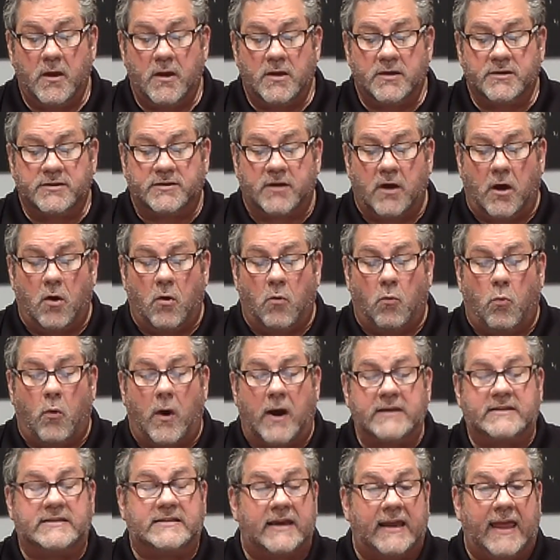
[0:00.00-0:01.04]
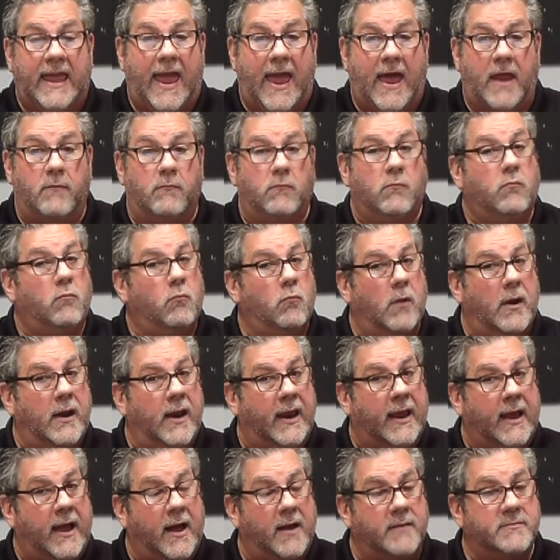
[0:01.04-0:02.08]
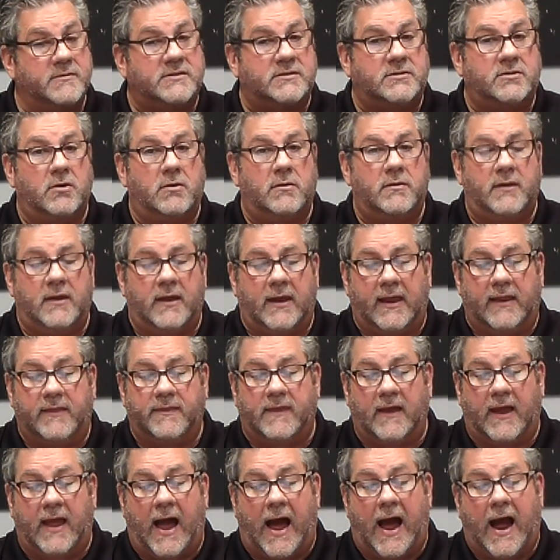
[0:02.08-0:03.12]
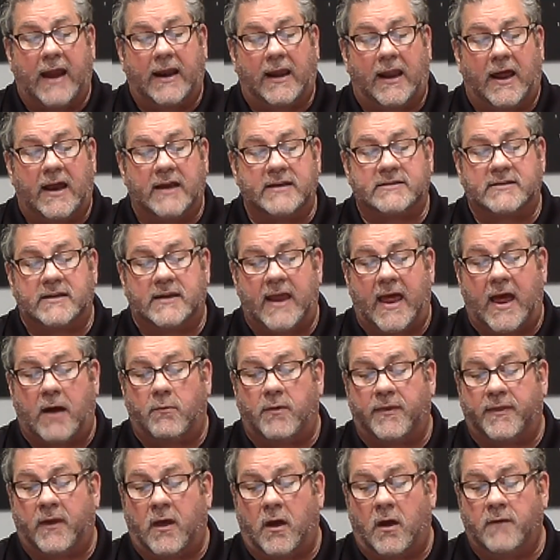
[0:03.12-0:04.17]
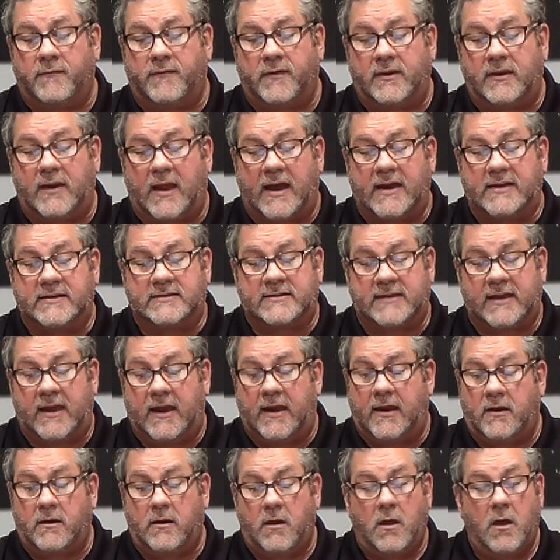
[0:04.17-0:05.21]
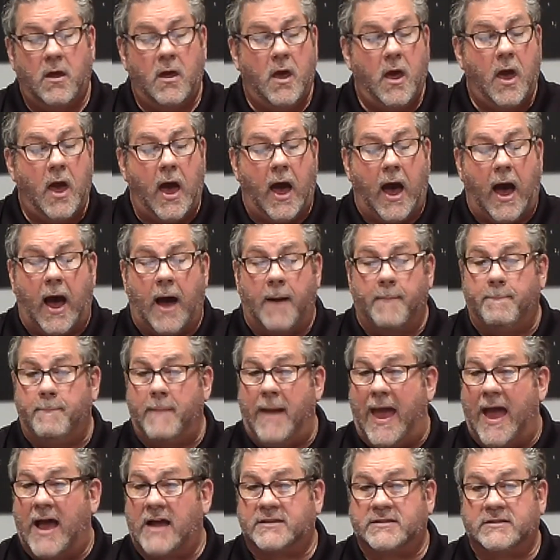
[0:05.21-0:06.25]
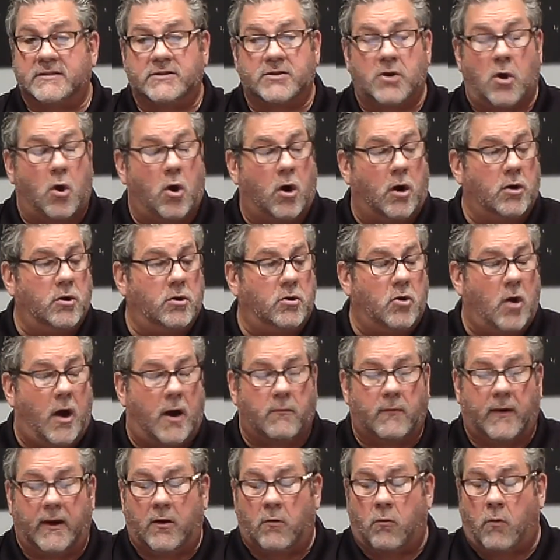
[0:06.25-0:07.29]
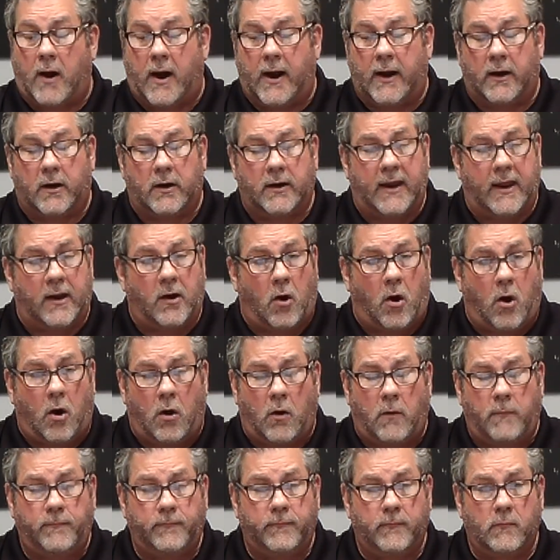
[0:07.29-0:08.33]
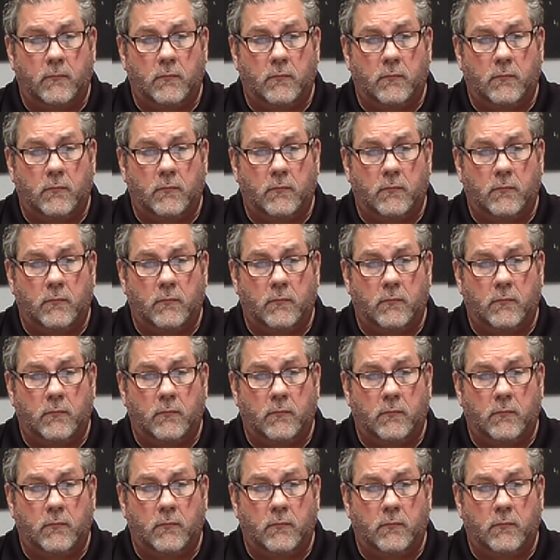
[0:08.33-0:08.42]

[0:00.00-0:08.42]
So once again, when it comes to the guidelines and that with COVID-19, masks are not required at all.